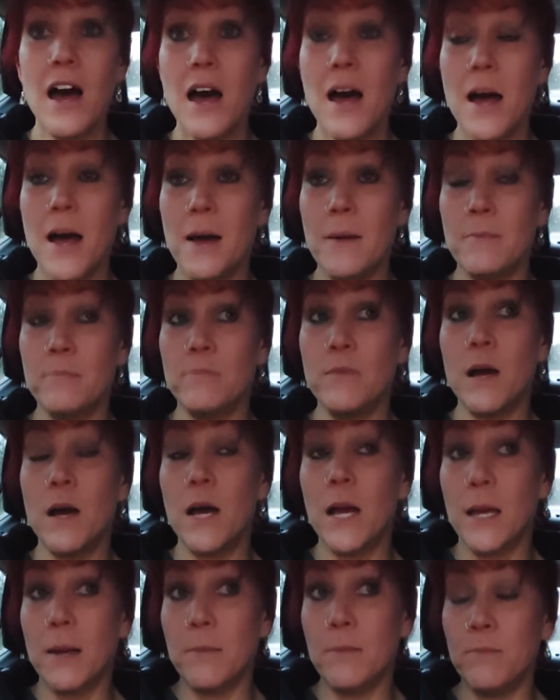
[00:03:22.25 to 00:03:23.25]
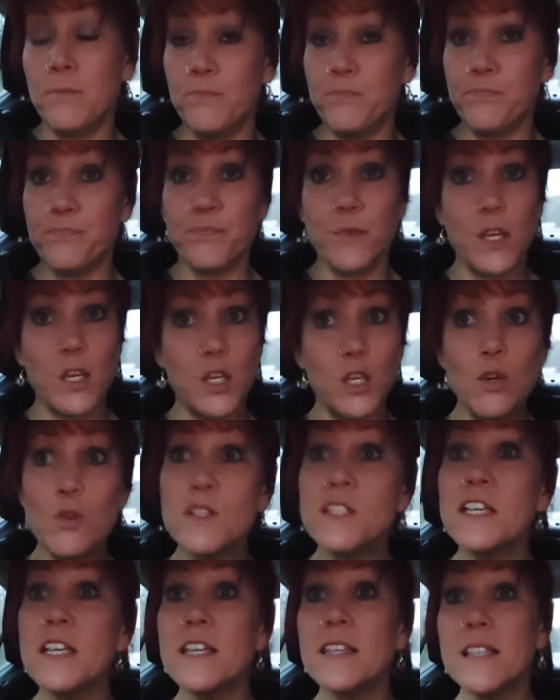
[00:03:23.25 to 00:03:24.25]
I'm
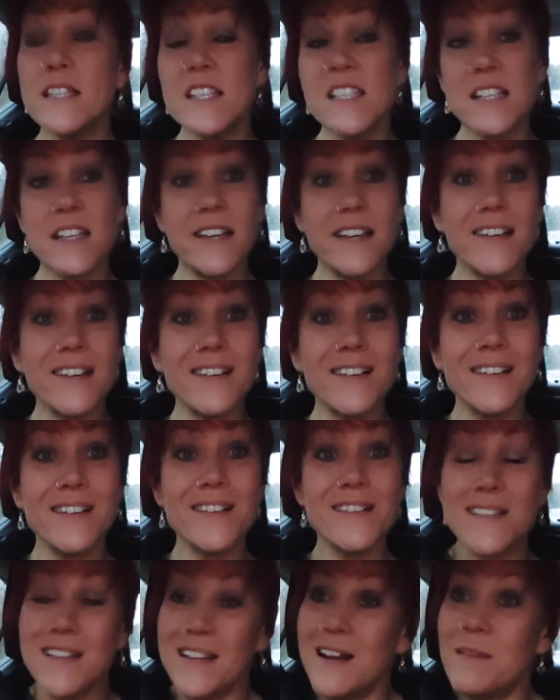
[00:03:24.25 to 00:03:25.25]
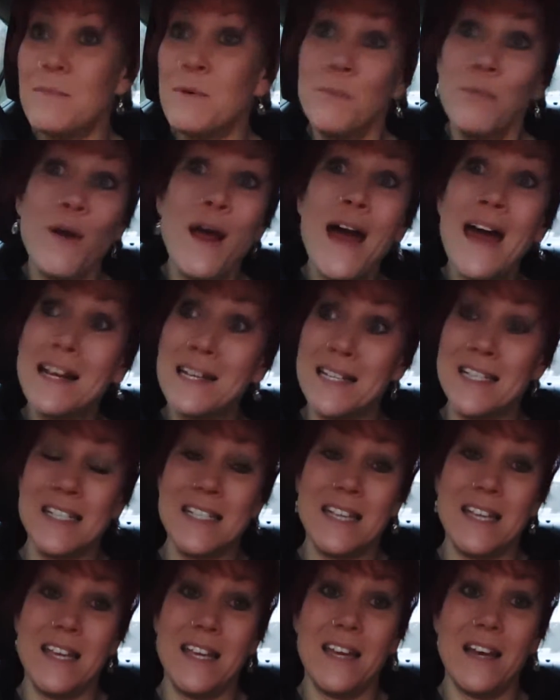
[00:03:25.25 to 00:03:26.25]
using the skills that I've been
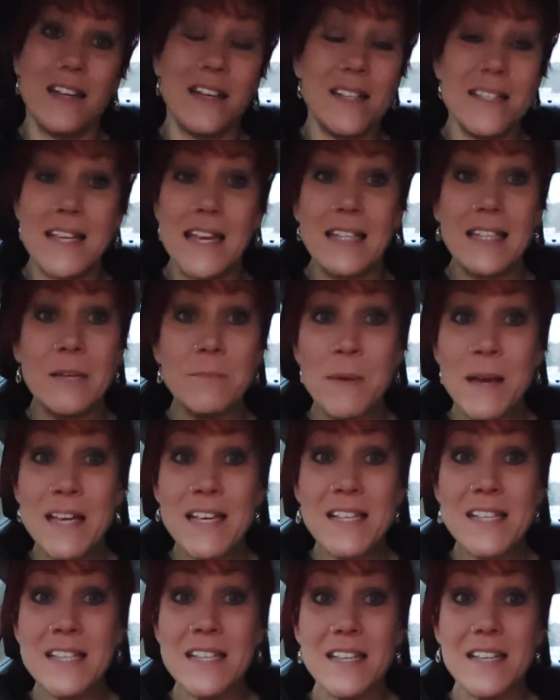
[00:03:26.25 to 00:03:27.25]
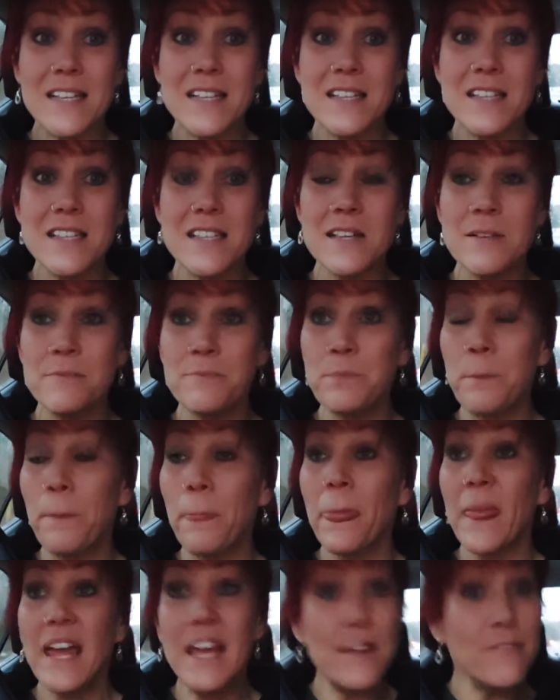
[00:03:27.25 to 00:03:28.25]
practicing on a daily basis,
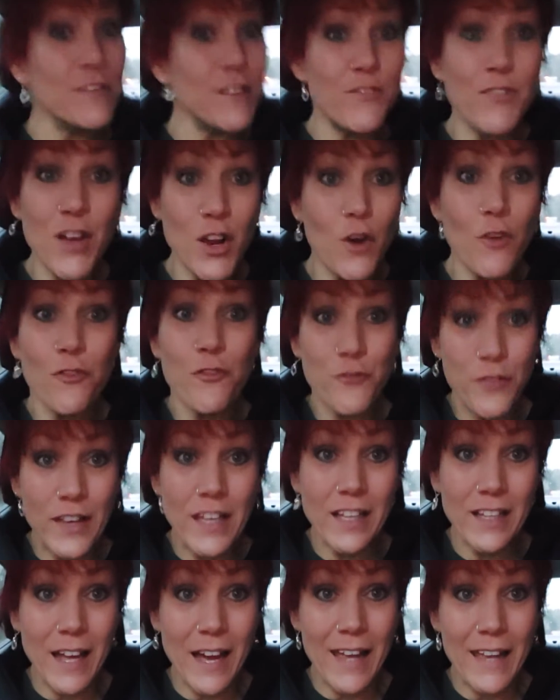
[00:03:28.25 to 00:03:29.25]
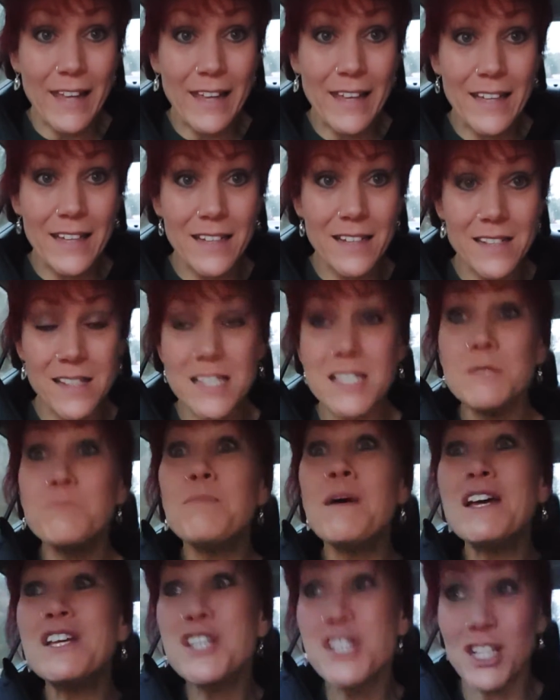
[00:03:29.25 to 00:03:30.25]
even if I don't feel like it,
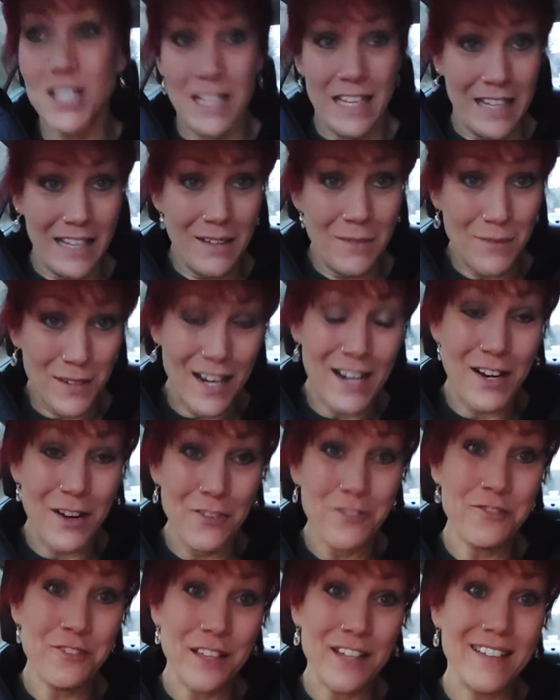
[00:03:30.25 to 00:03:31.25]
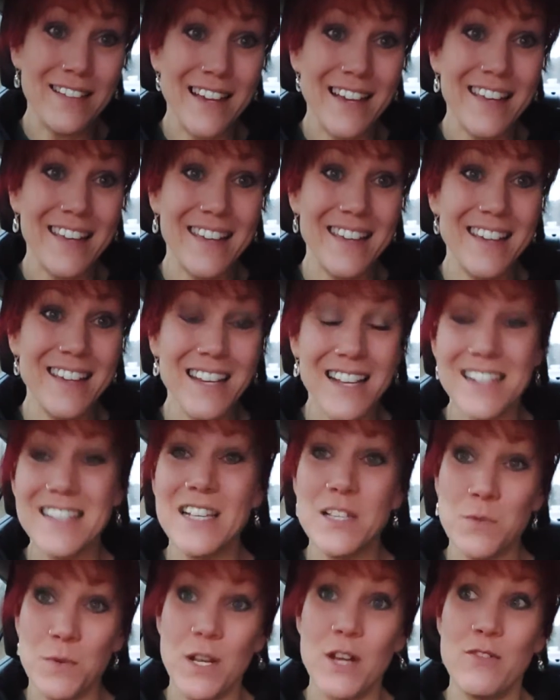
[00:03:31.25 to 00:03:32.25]
especially when I don't feel like it, because
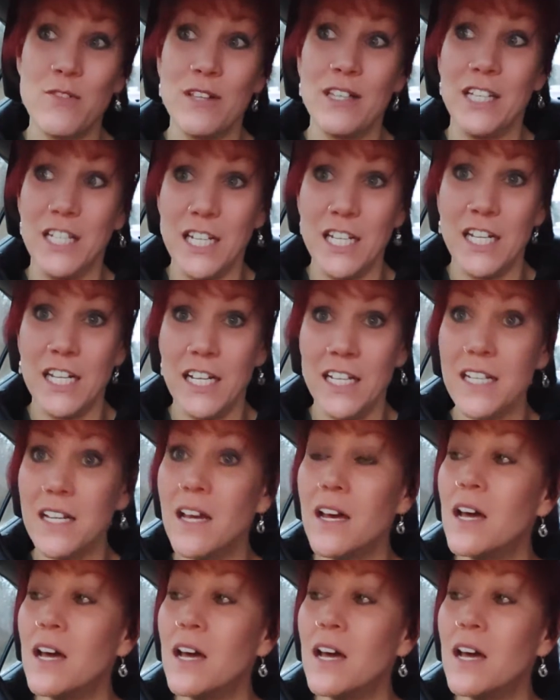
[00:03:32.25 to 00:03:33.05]
that's when I really need it.